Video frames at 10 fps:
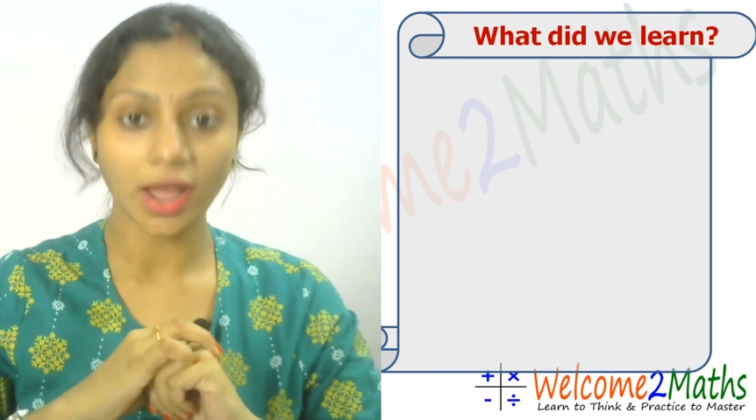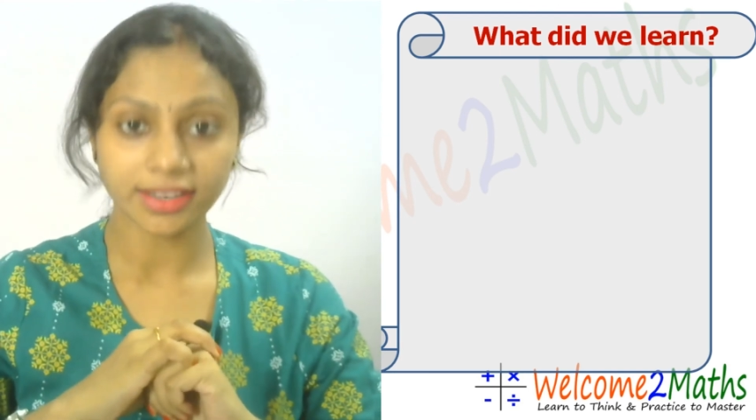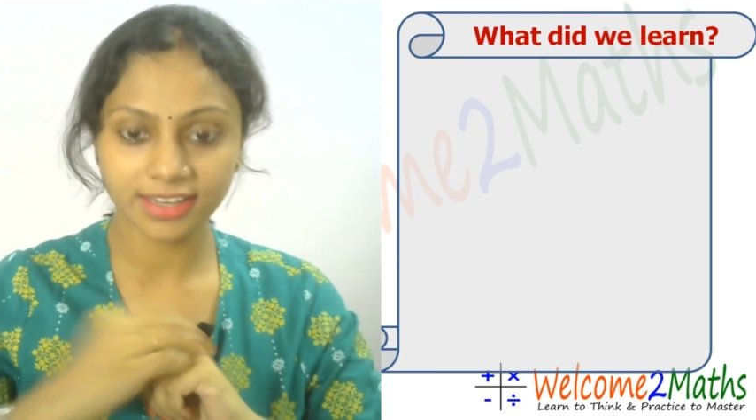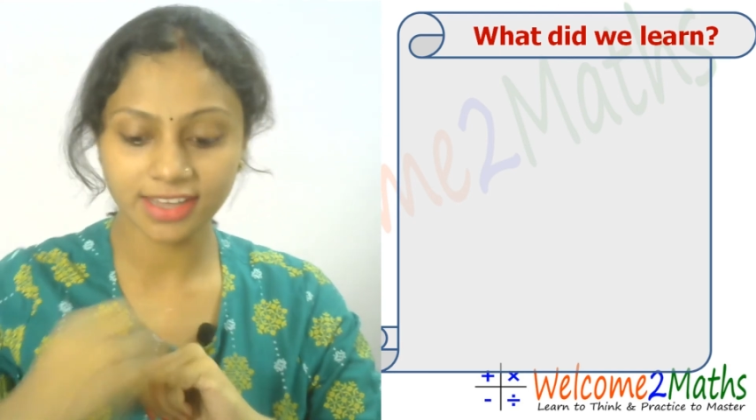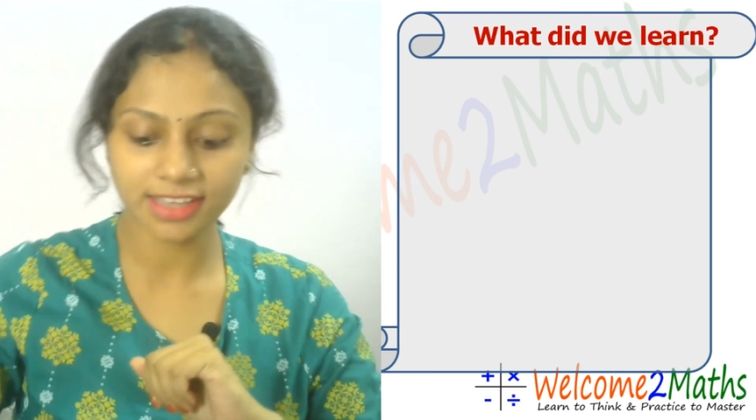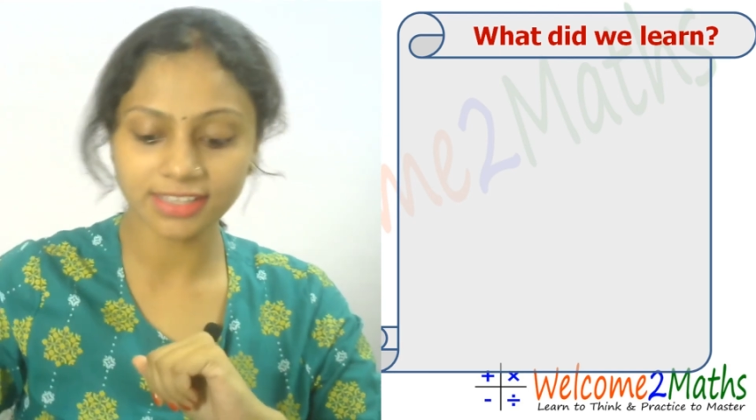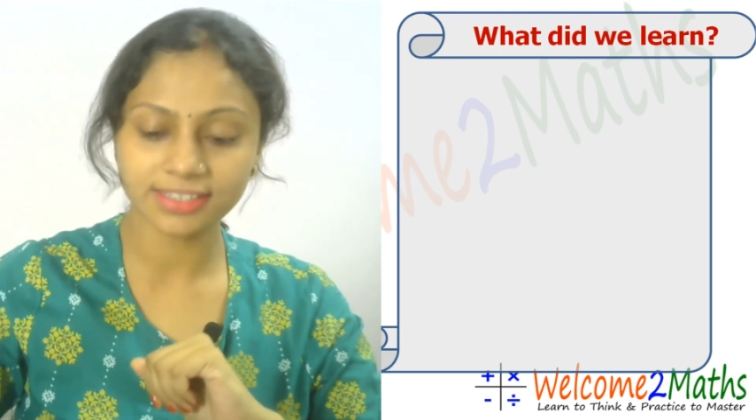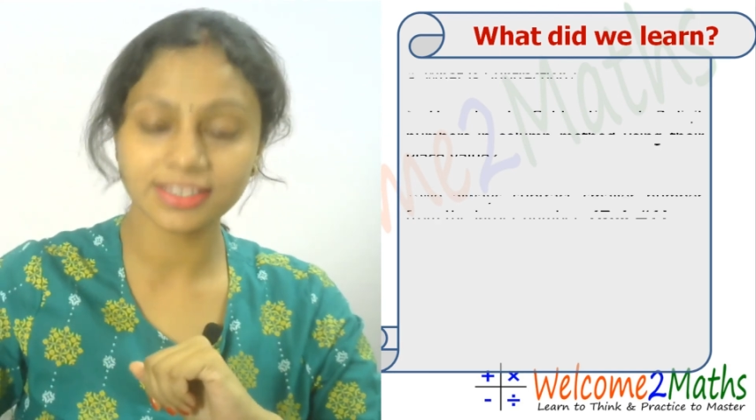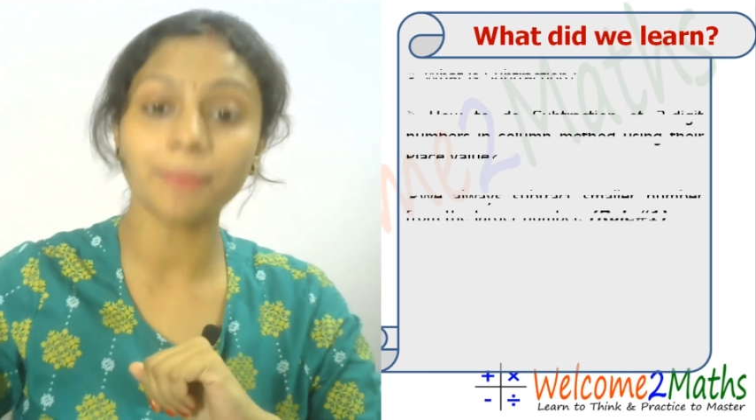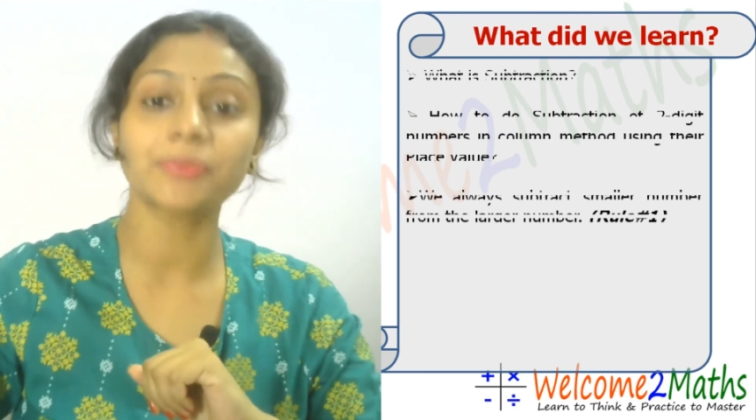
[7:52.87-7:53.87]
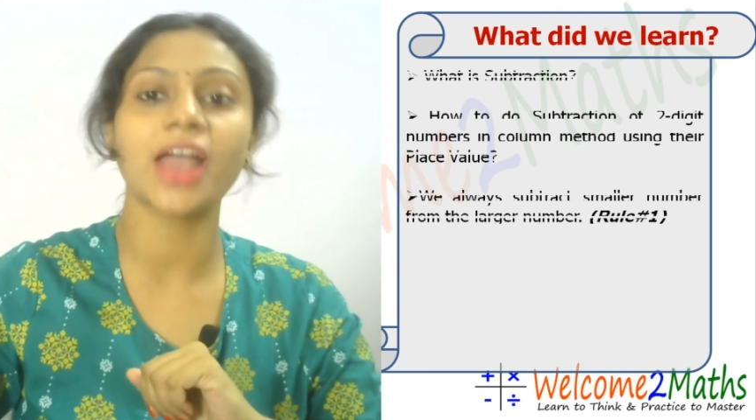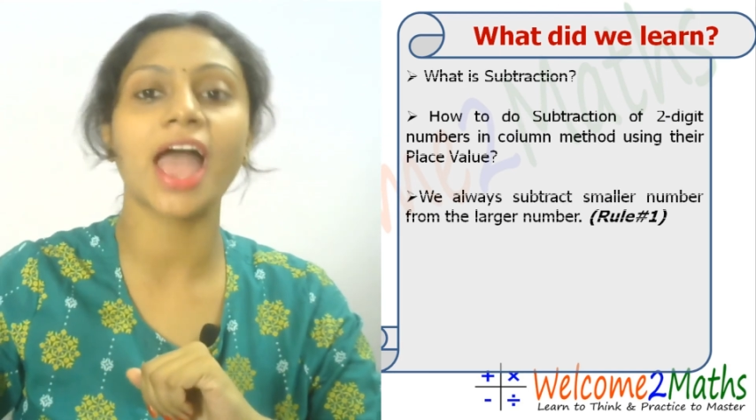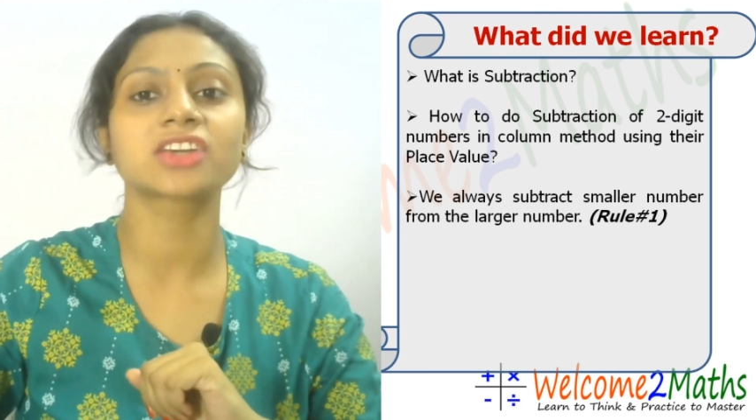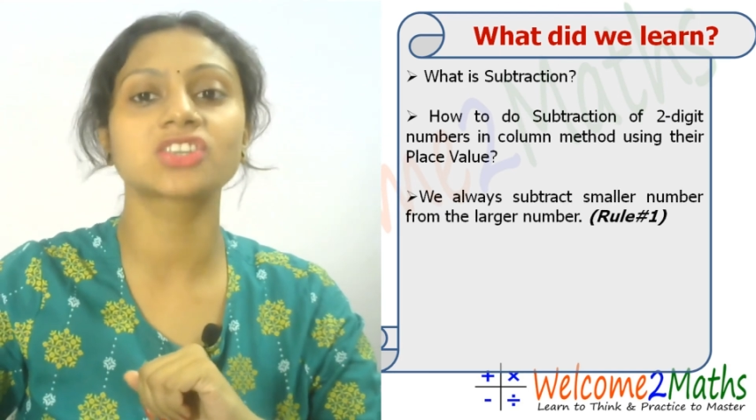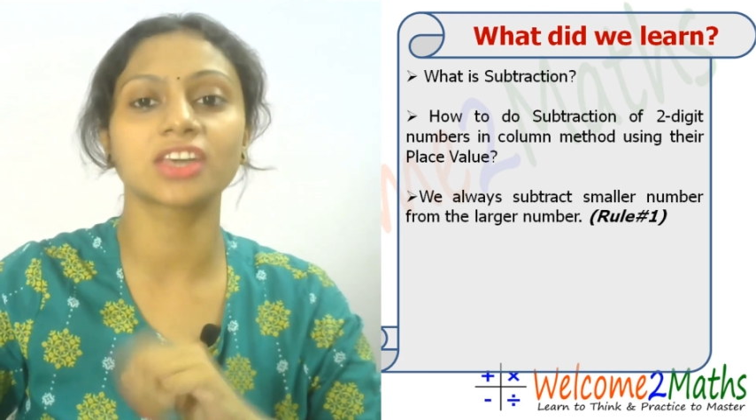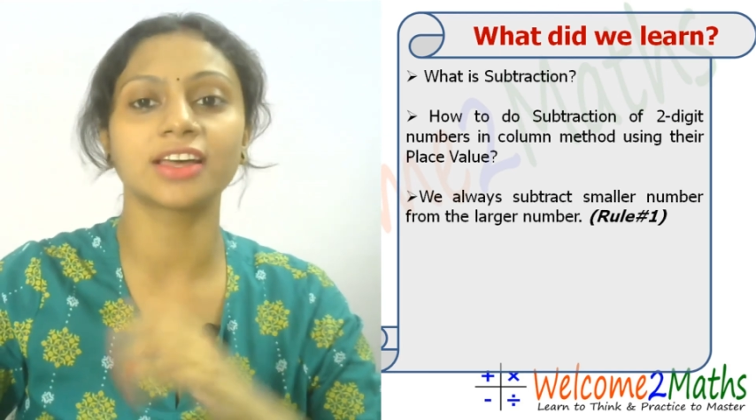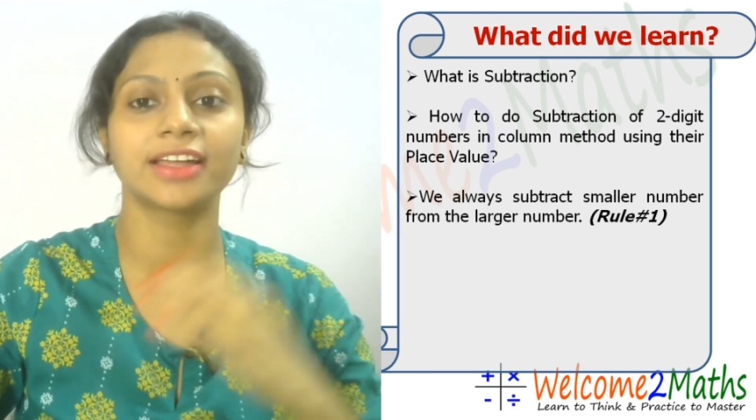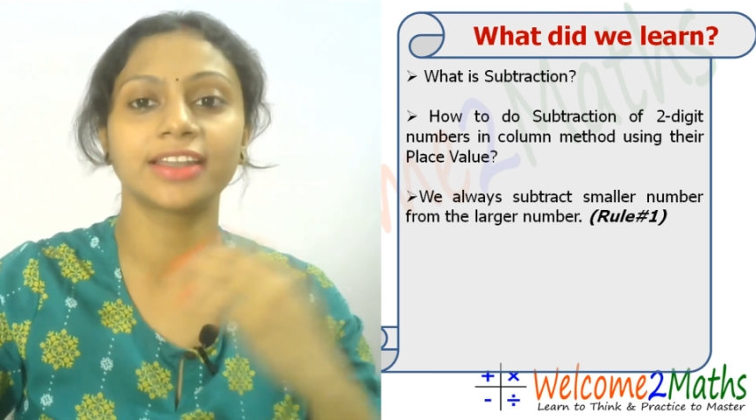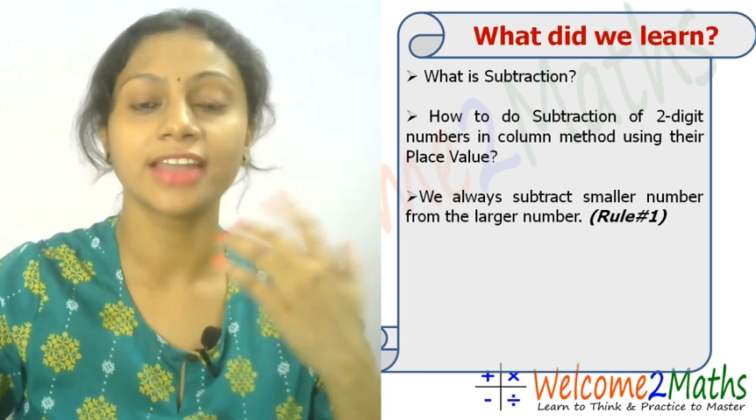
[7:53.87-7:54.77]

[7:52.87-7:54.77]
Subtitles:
is subtraction